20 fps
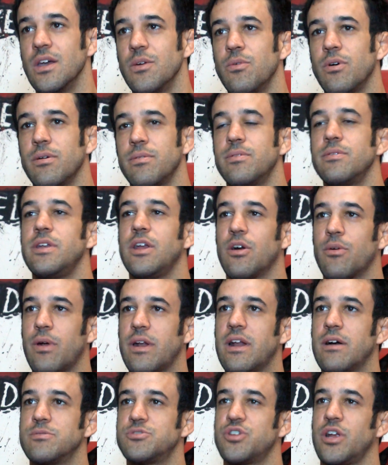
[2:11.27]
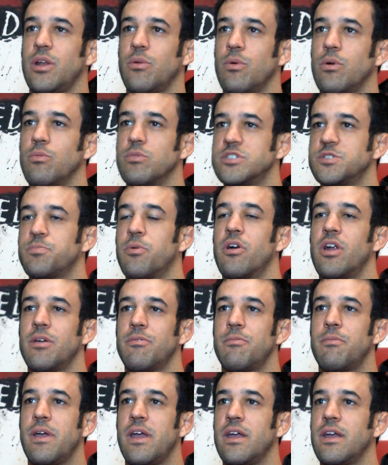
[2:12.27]
Well, you know, right now I'm training with
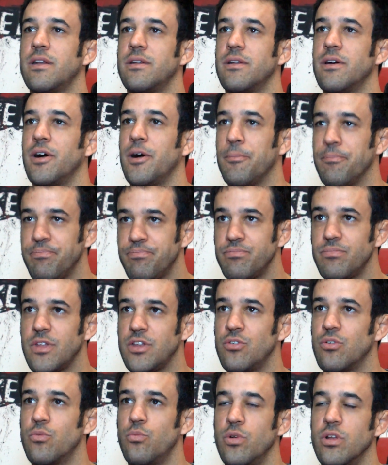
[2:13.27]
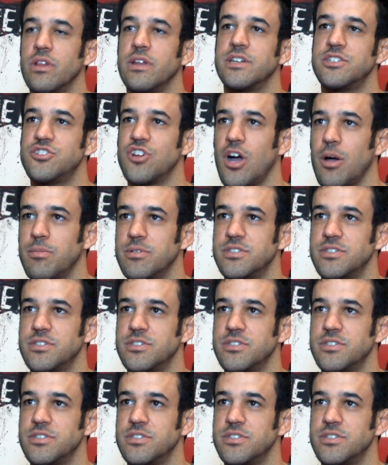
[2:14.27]
Spartan MMA, and they do a really good job